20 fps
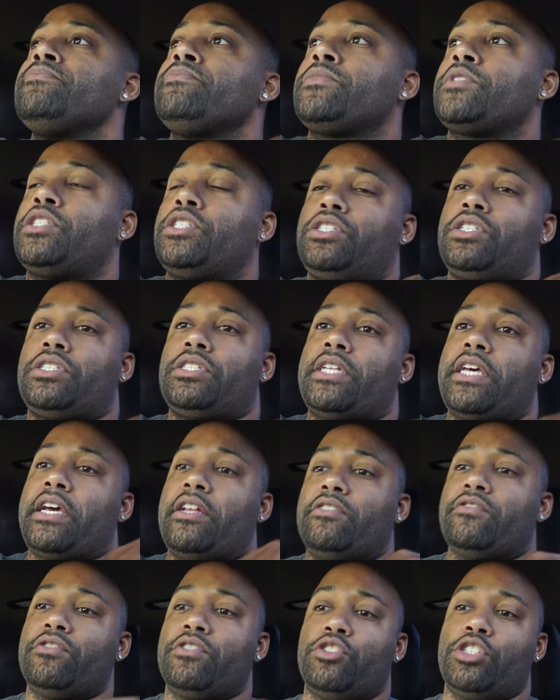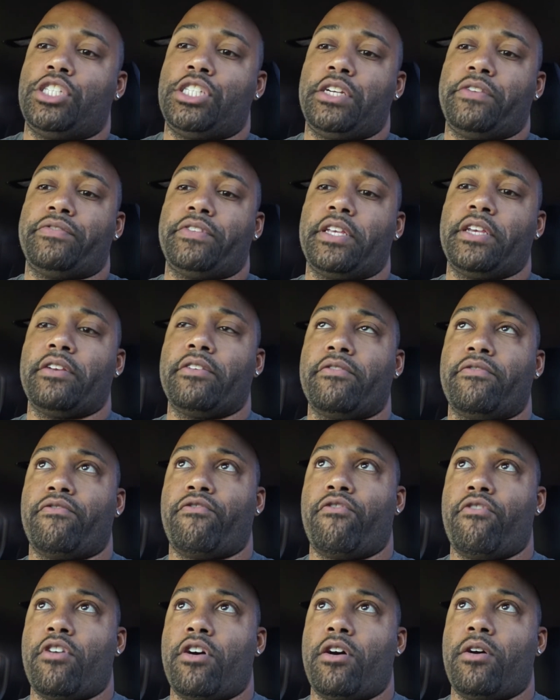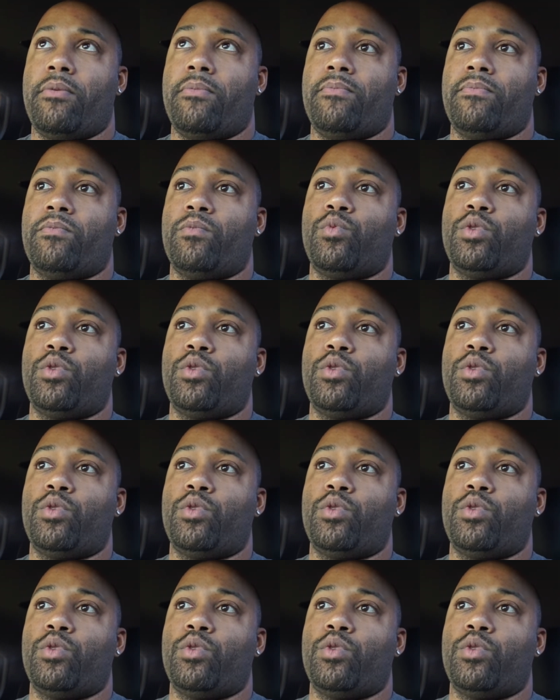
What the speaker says: It's just that shifting from